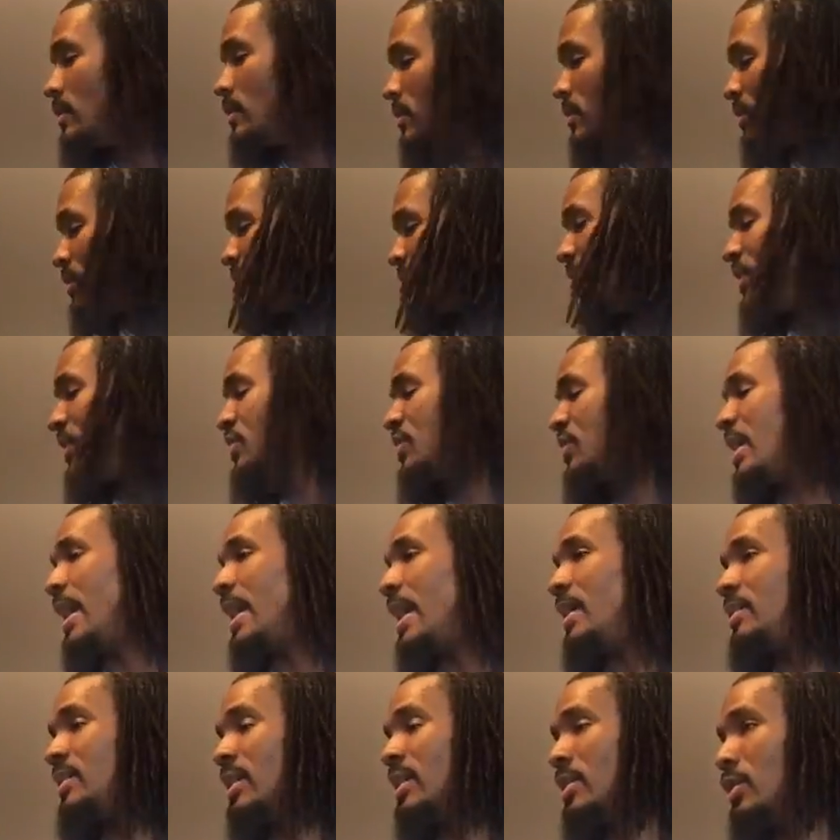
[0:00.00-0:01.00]
Shay
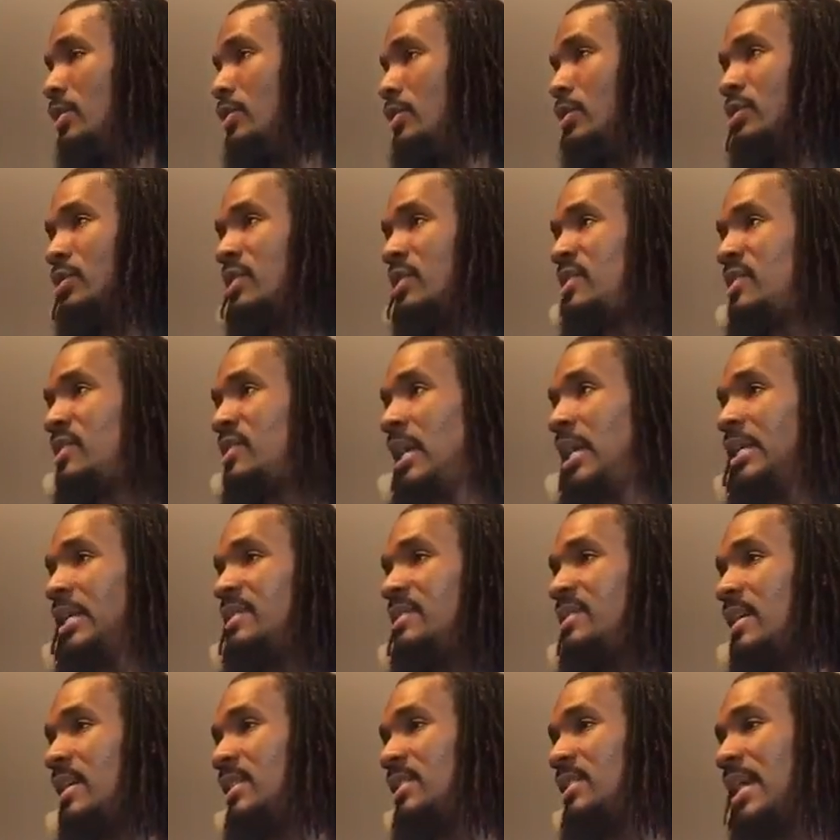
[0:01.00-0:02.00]
Shay. Didn't you used to sing in the
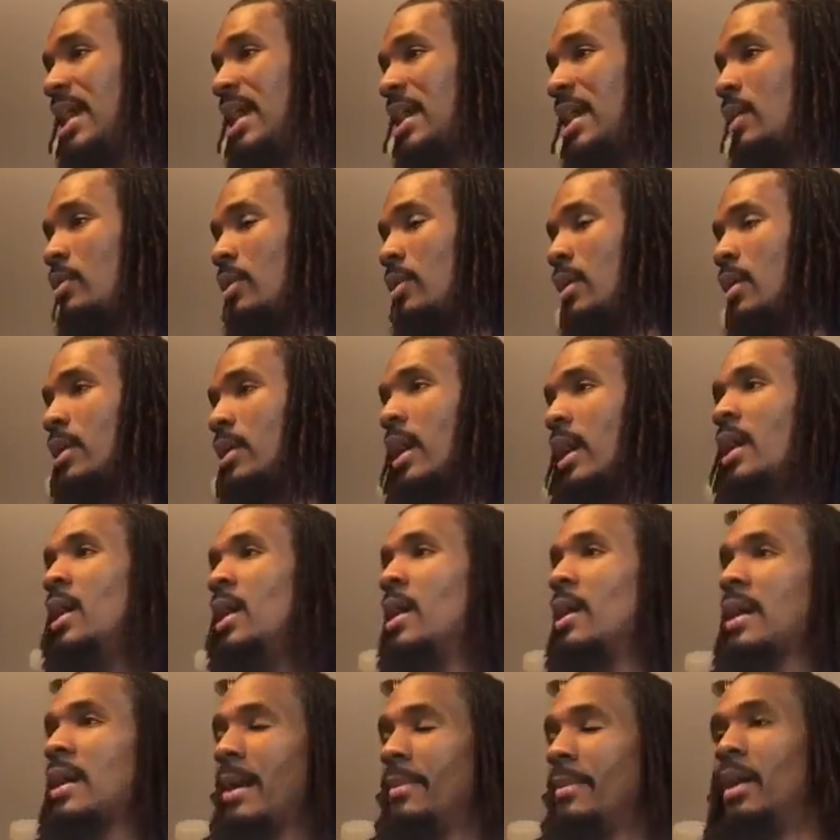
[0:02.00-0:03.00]
Sunshine? Okay,
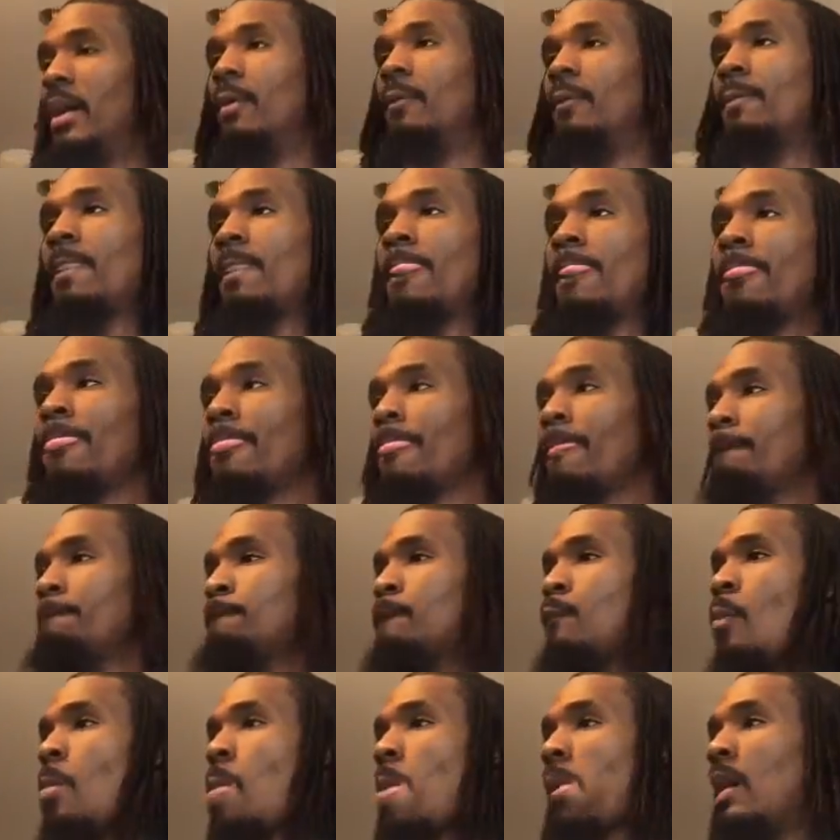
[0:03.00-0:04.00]
come on. All
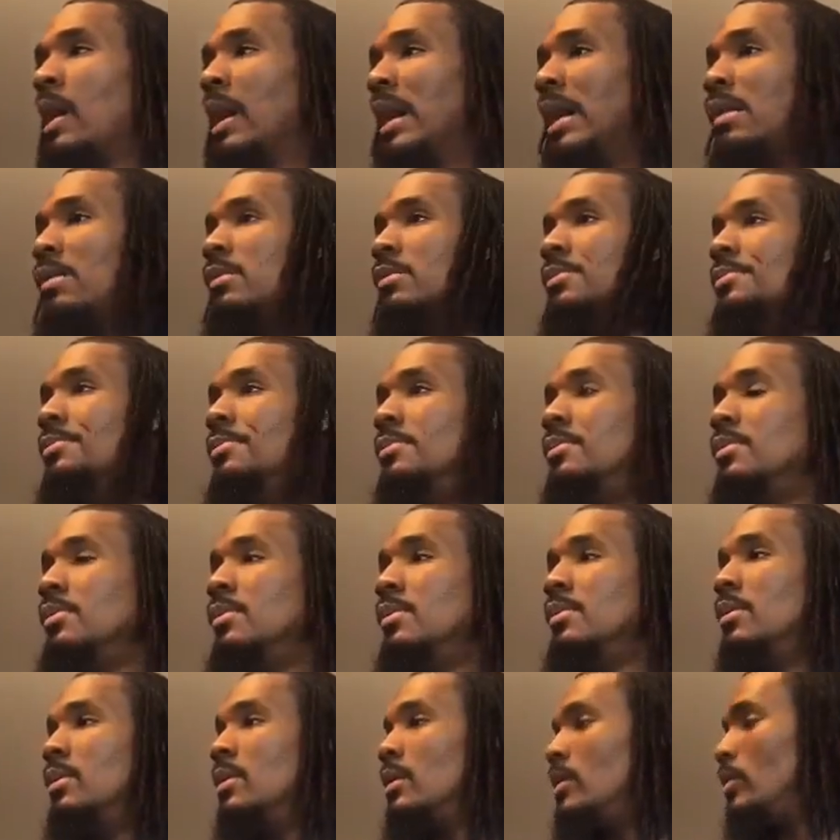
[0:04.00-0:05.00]
right,
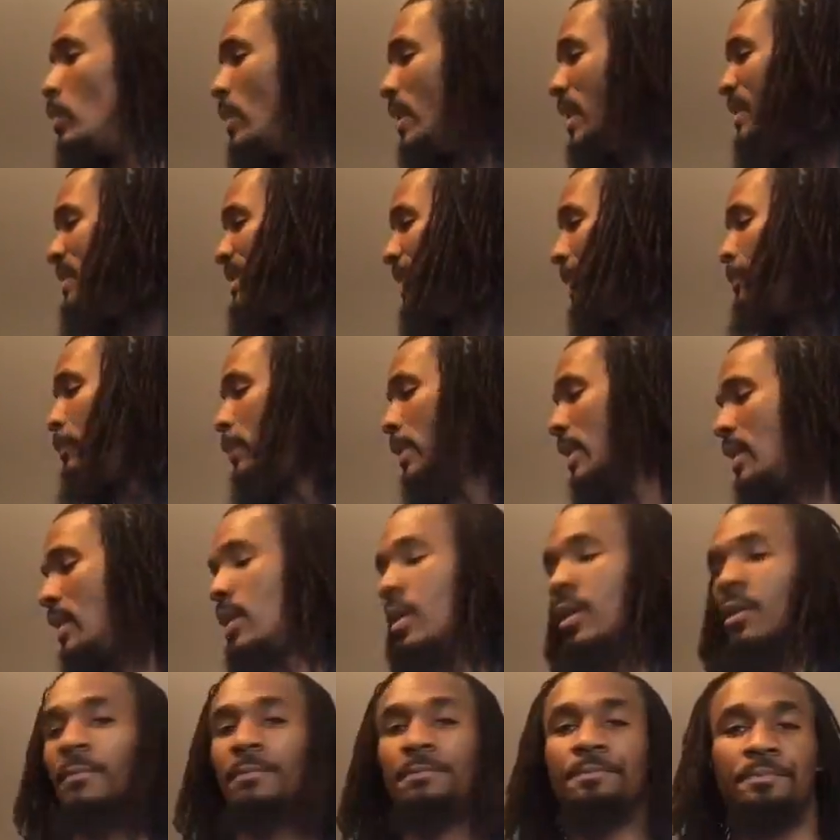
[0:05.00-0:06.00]
where did the tambourine
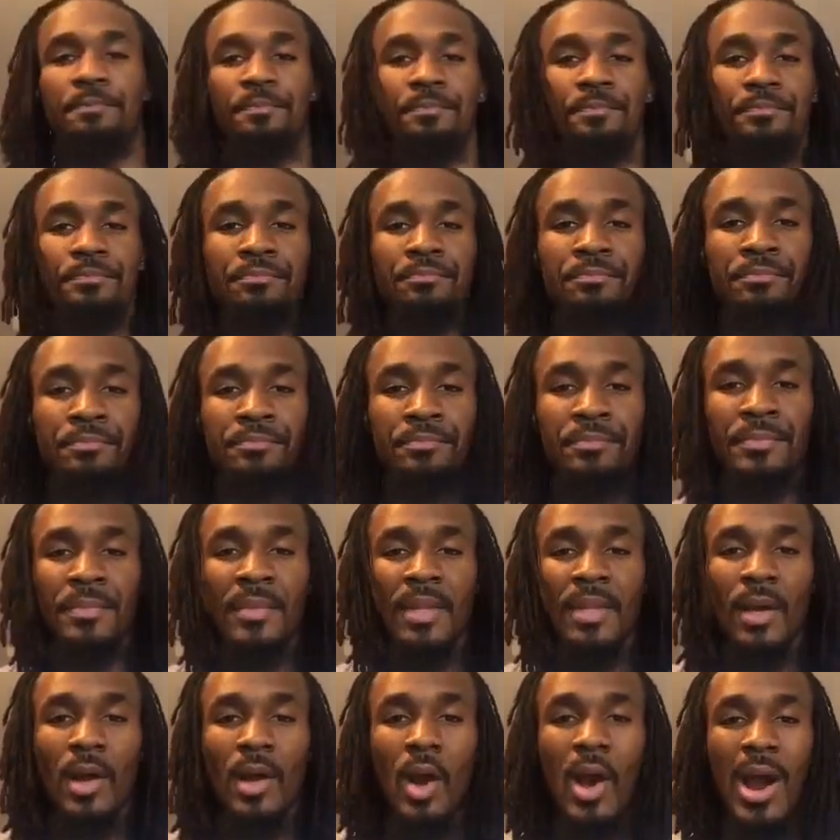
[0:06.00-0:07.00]
go?
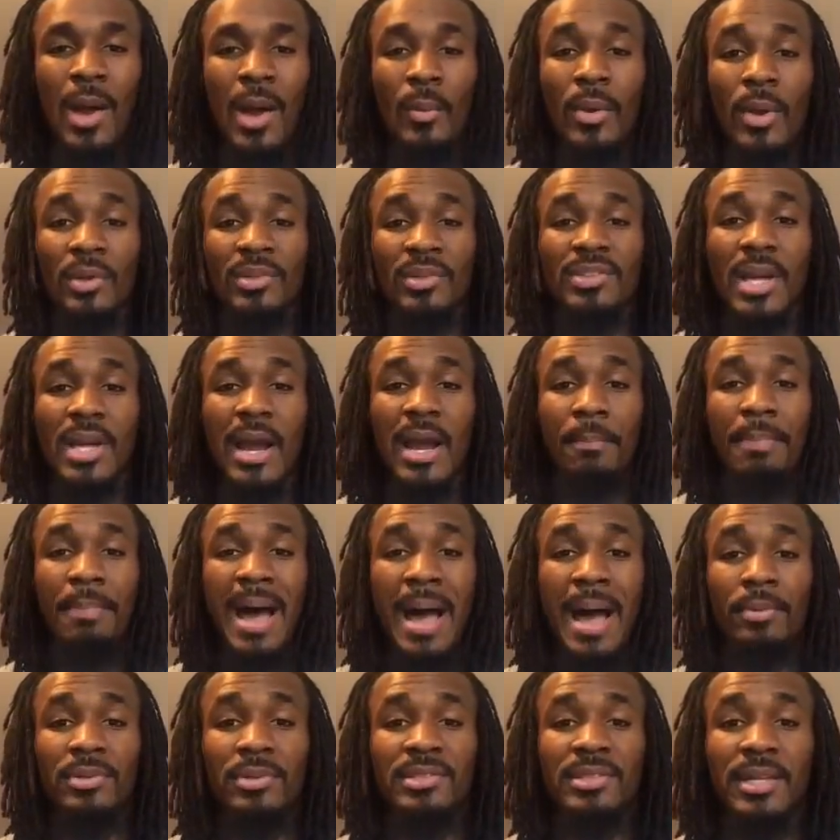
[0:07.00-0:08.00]
All right, we're going to start
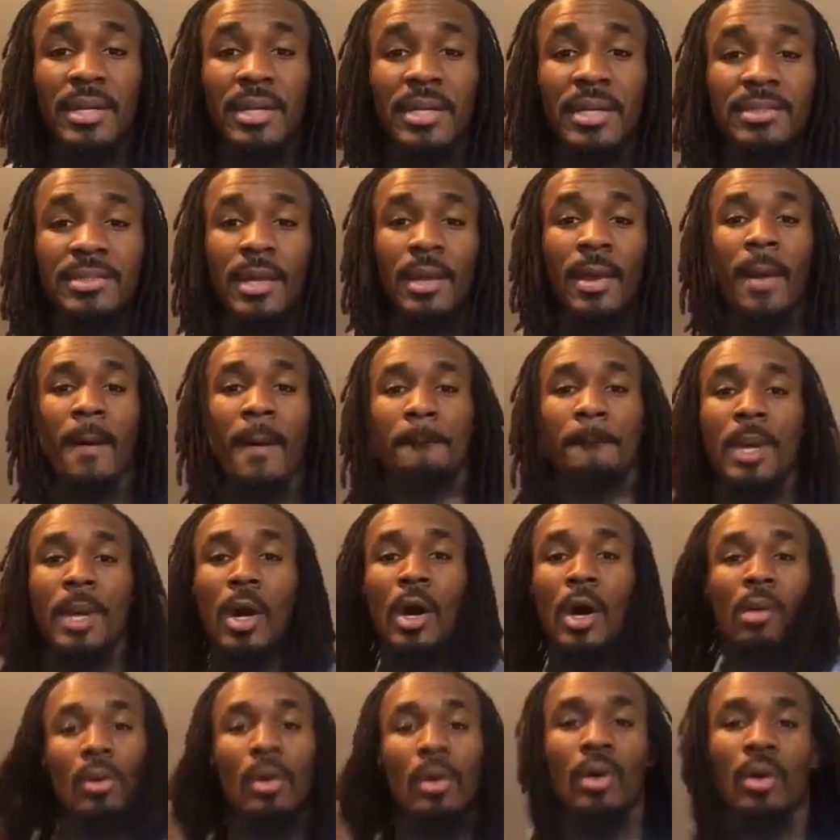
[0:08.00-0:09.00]
Bible studies.
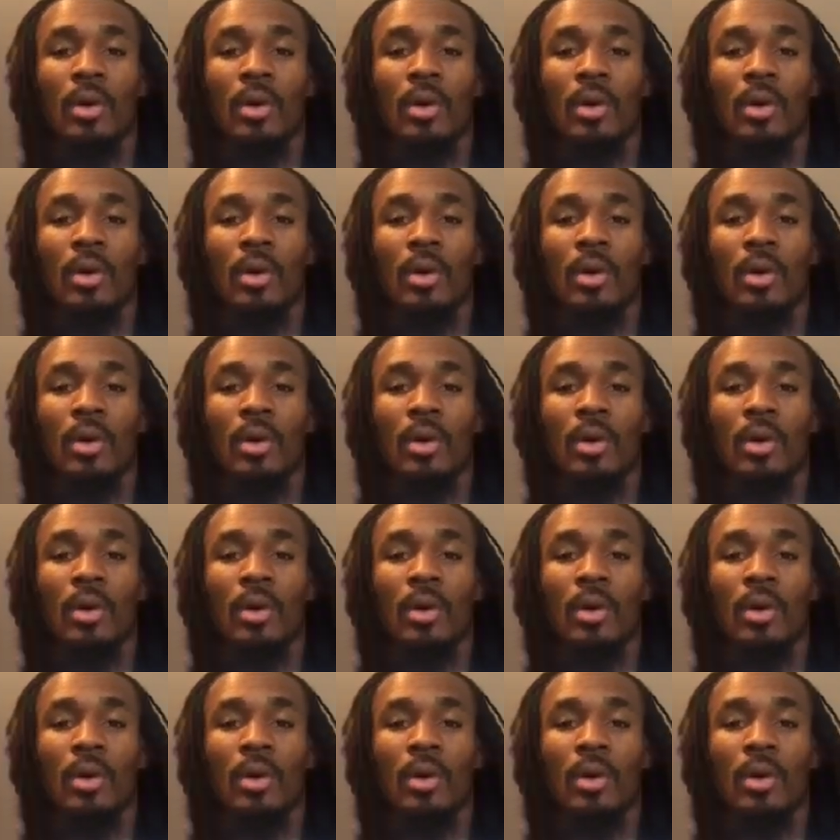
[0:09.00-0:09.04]
Boom.